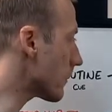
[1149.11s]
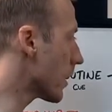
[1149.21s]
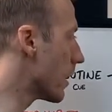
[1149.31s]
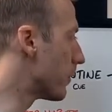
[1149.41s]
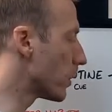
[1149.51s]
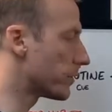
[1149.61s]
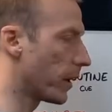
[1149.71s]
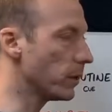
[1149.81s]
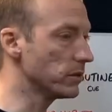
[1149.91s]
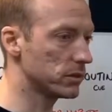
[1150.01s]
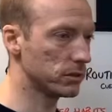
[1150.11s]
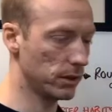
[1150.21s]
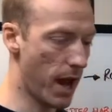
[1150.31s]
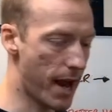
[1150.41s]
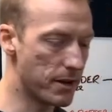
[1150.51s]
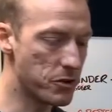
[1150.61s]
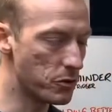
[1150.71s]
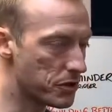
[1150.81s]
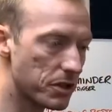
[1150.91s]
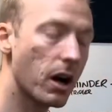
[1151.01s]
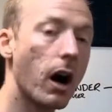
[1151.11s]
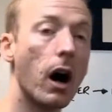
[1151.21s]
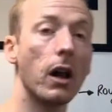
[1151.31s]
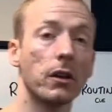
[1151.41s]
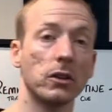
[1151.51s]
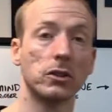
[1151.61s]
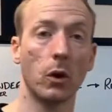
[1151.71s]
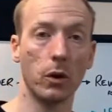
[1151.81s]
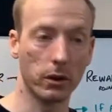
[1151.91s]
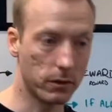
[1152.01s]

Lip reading: if all else fails and you just can't control